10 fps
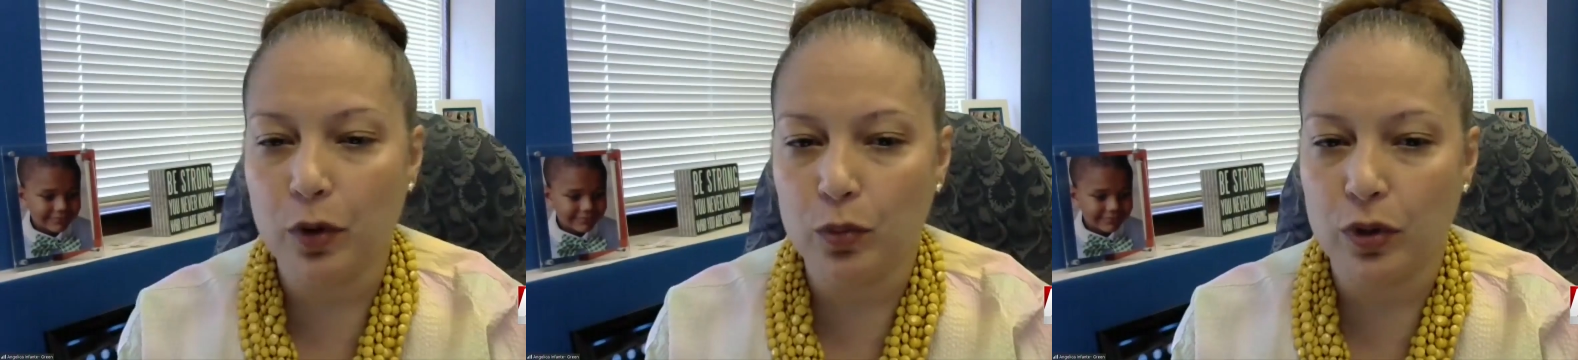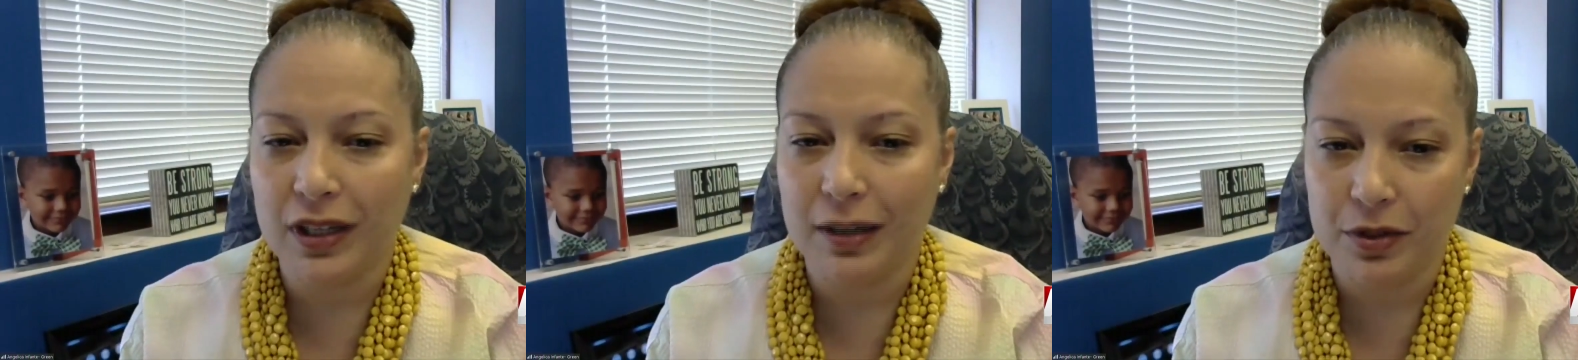
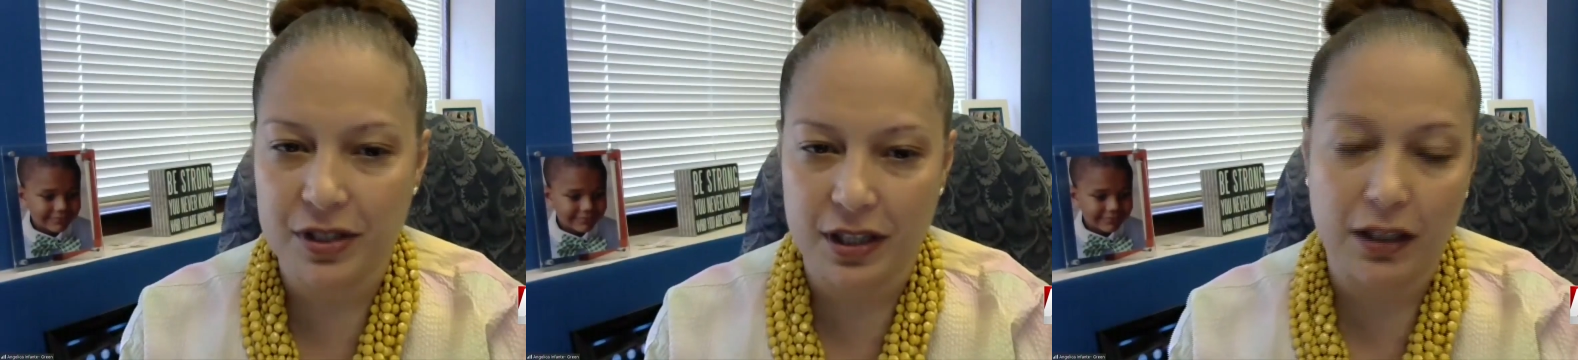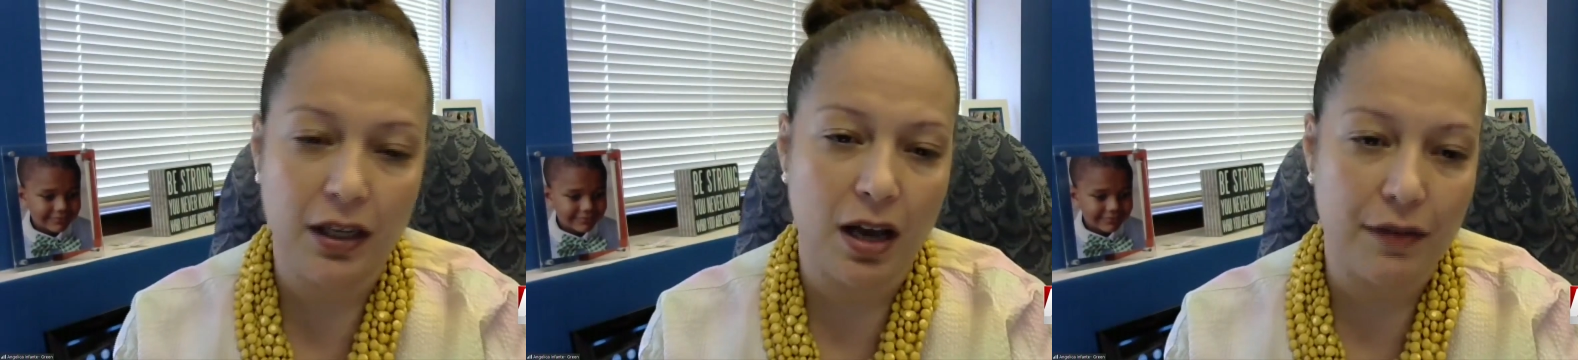Speaker 1: what he was
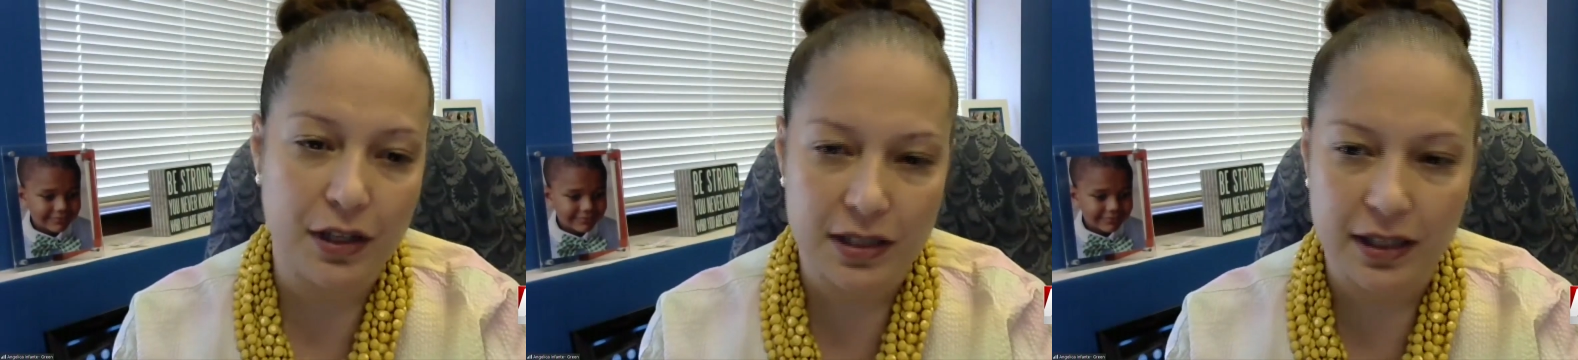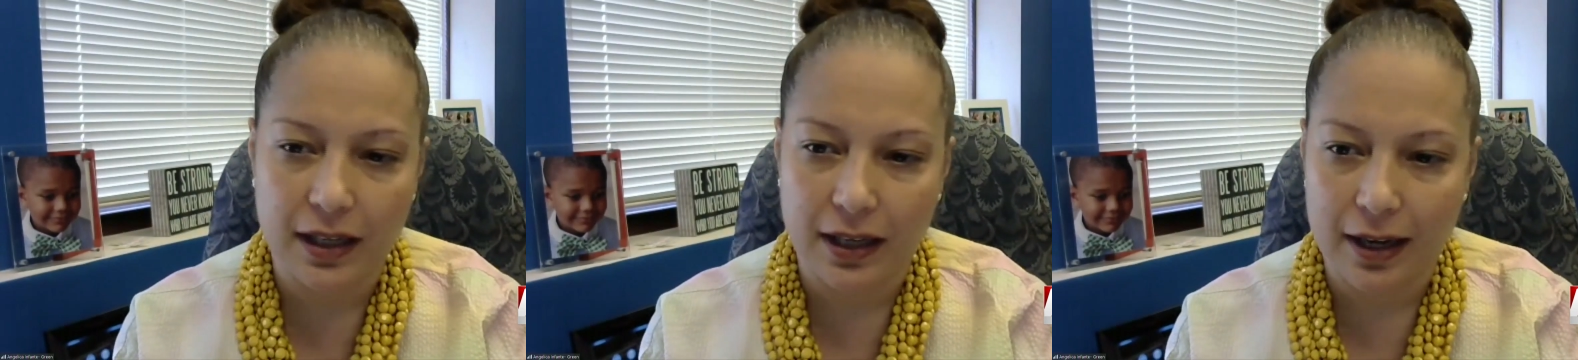thinking. Obviously,
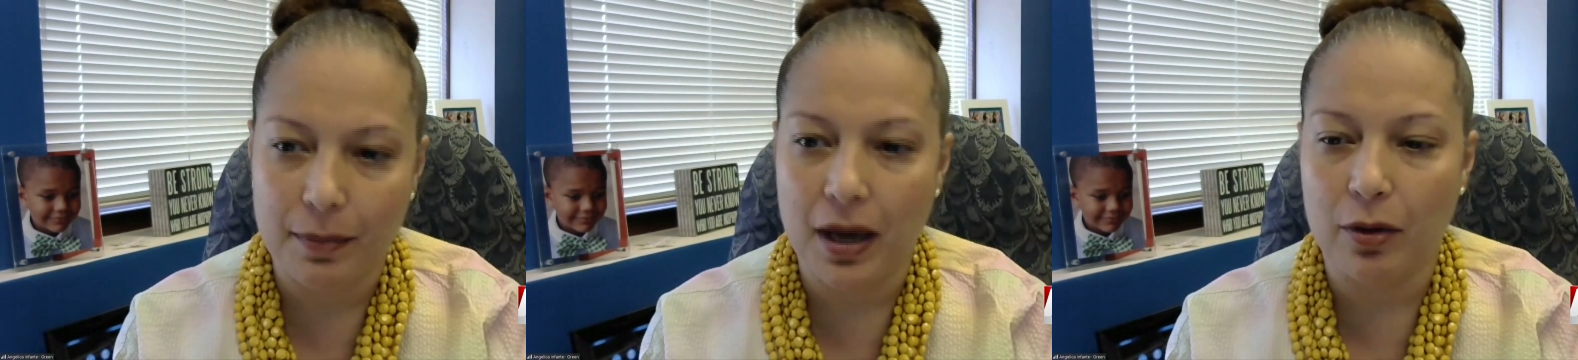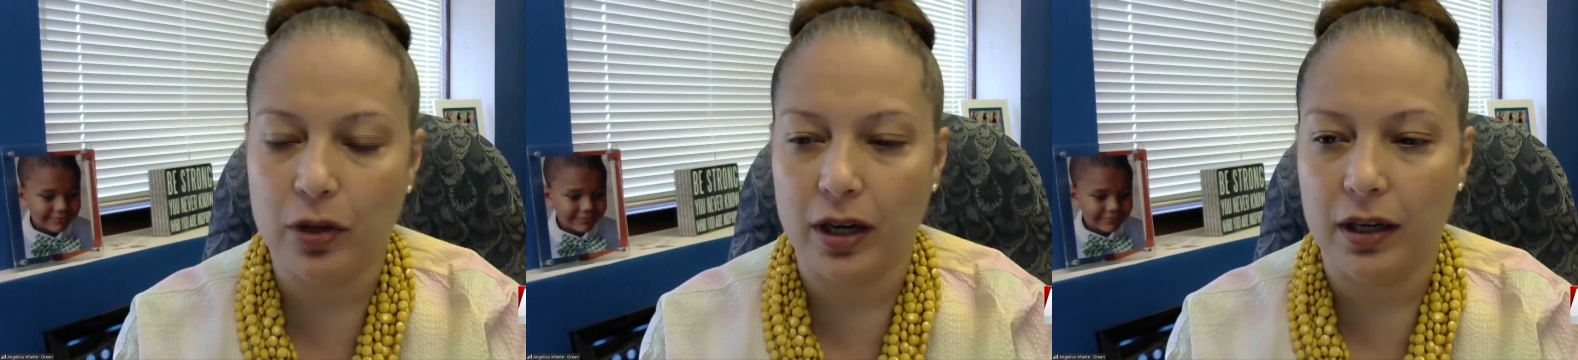he came
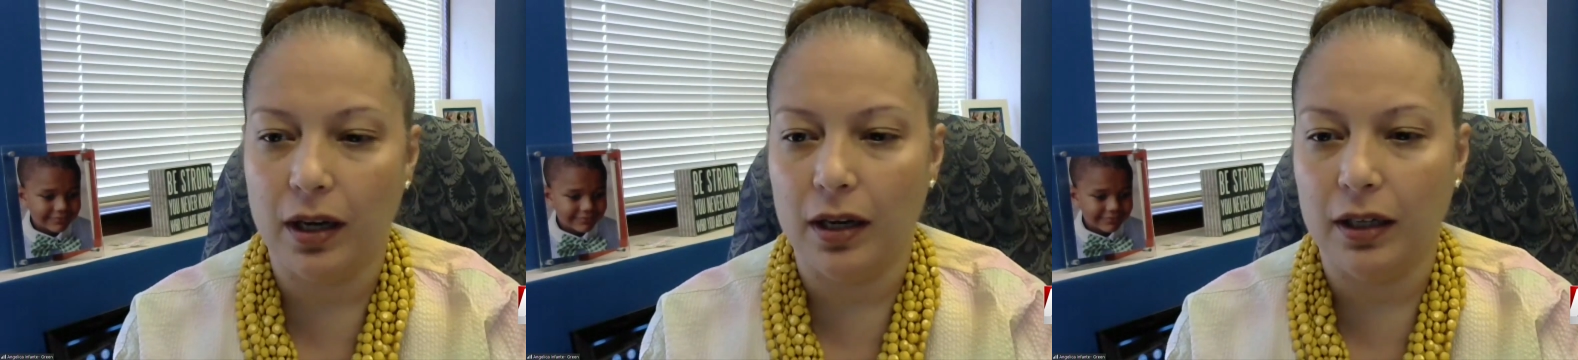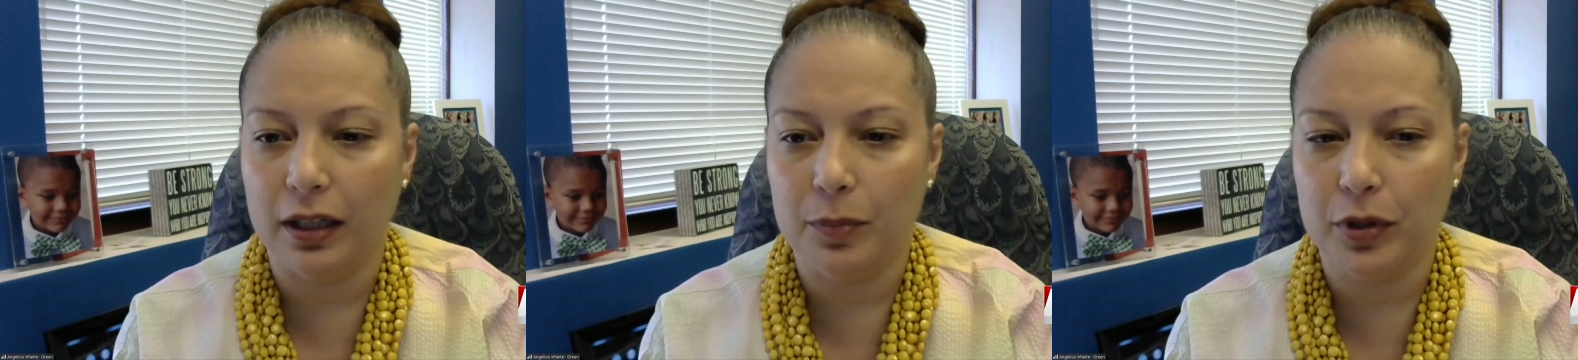out and,
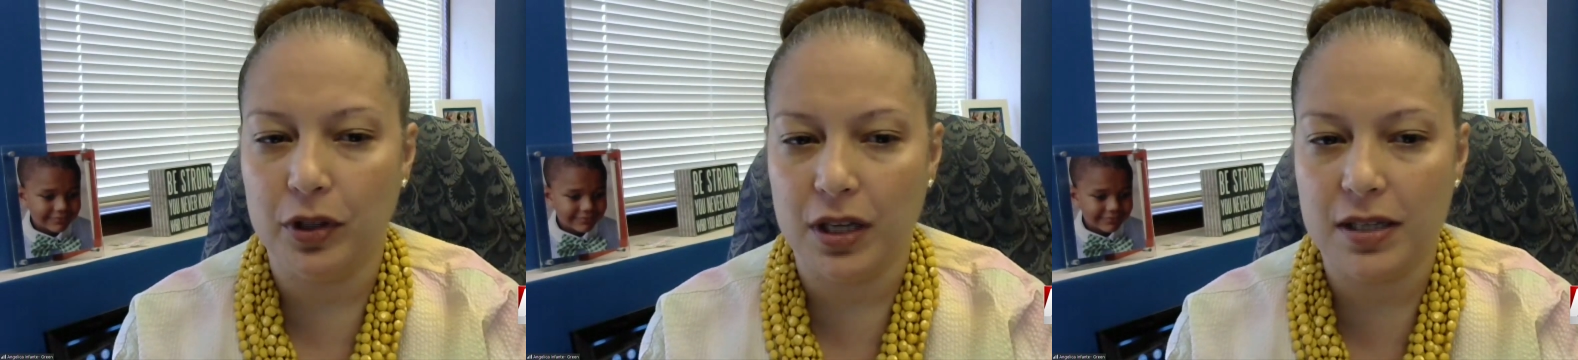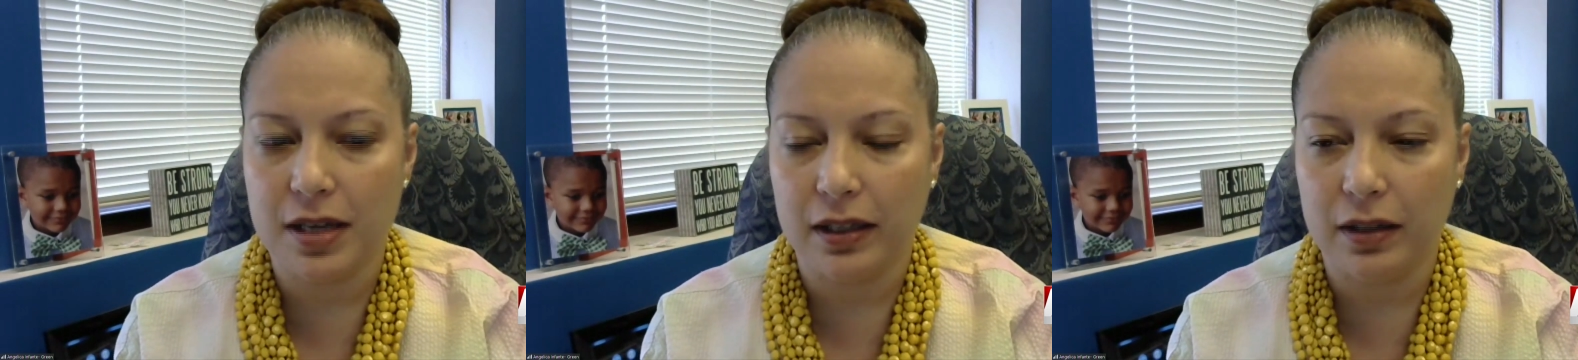and he put the
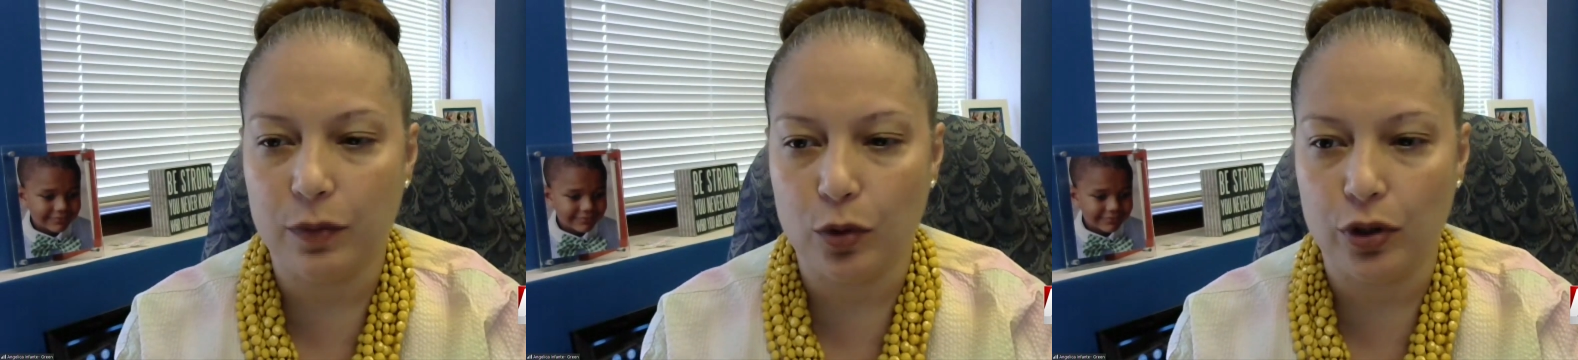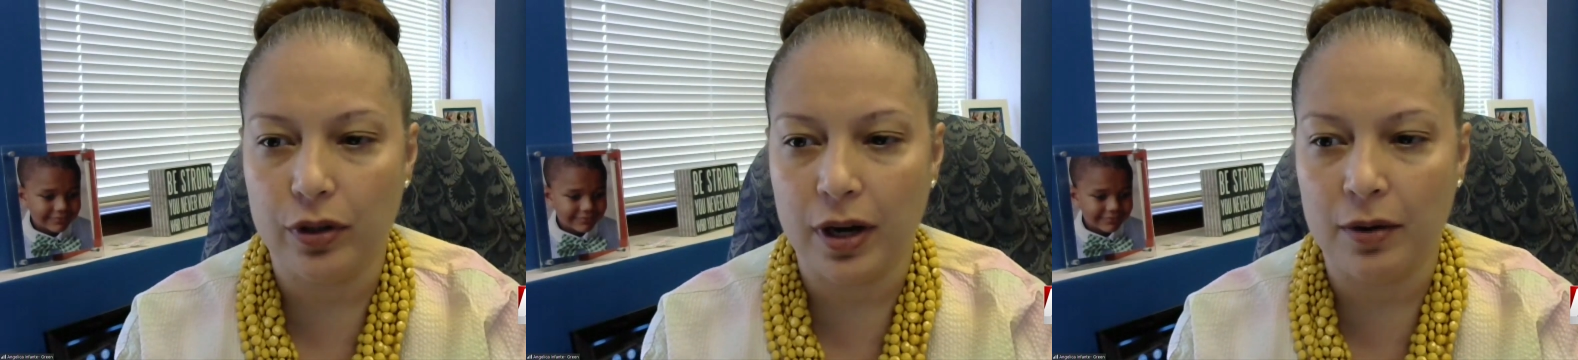executive
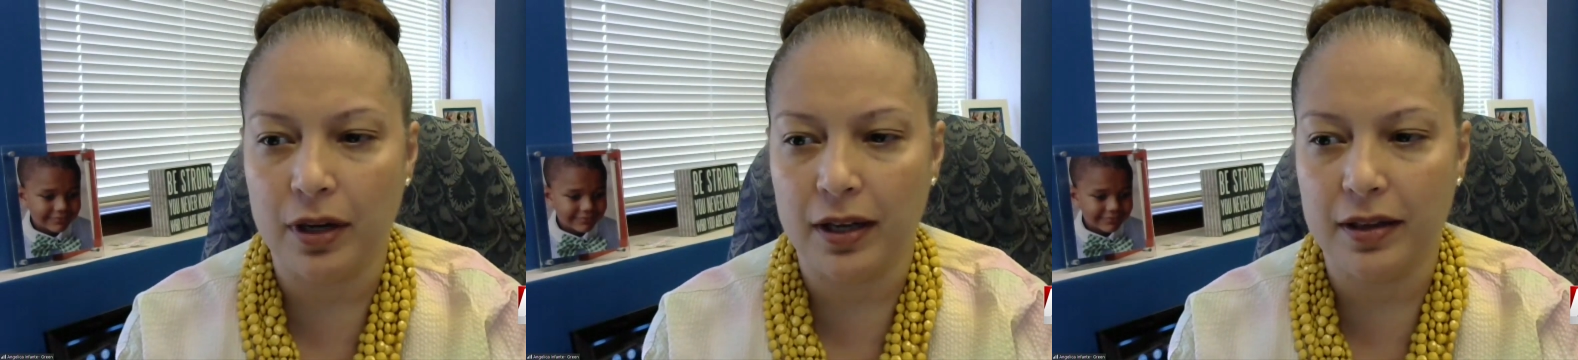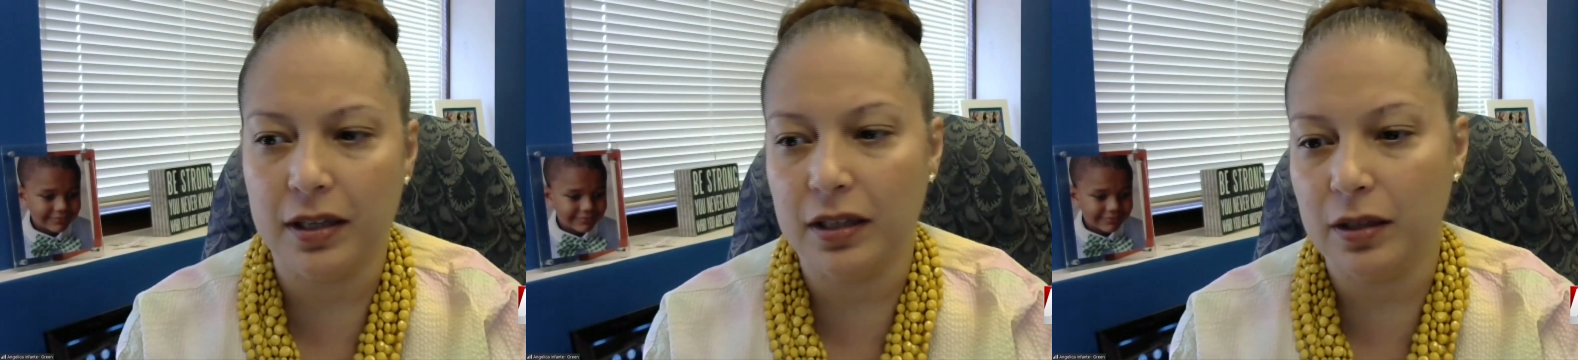order out. I
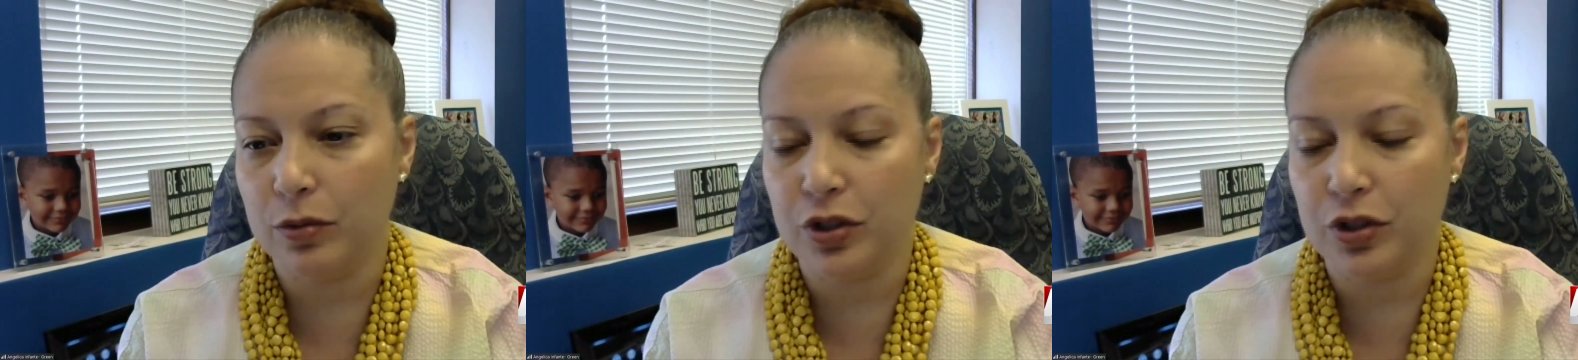think it was